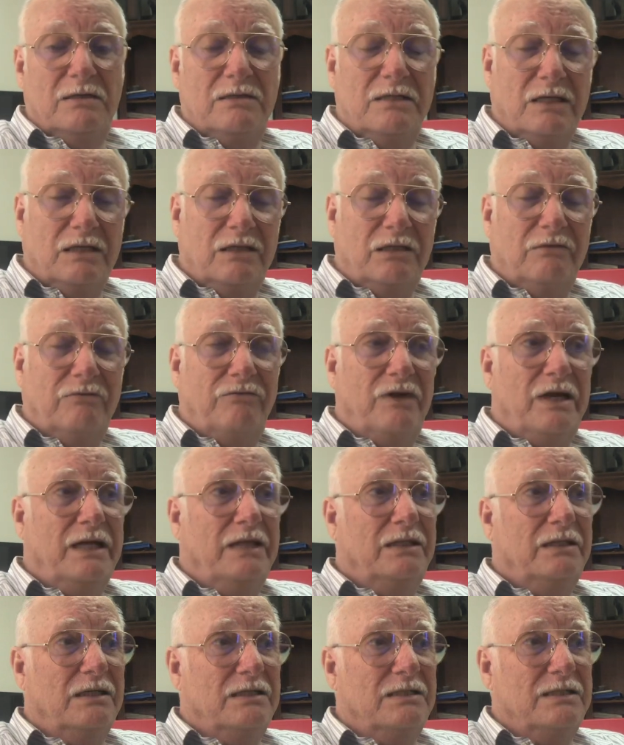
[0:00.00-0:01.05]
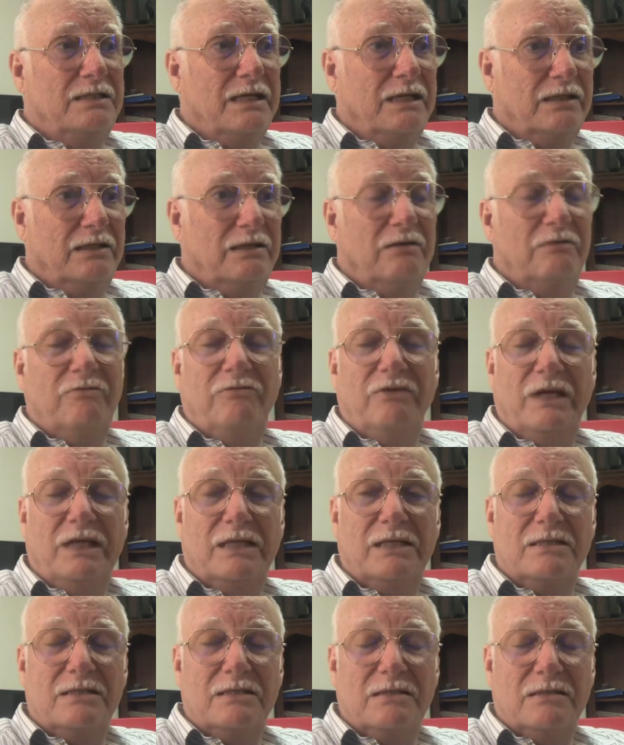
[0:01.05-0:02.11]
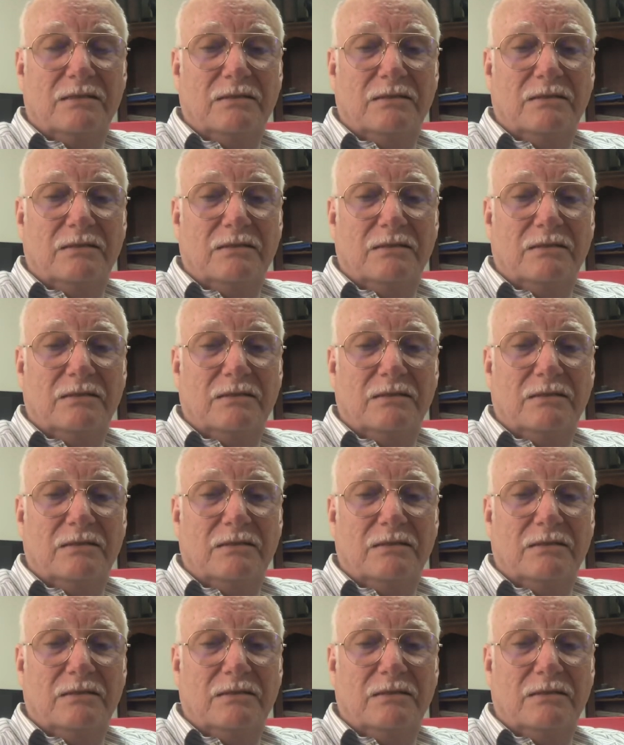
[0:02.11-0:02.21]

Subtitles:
certified in certain fields.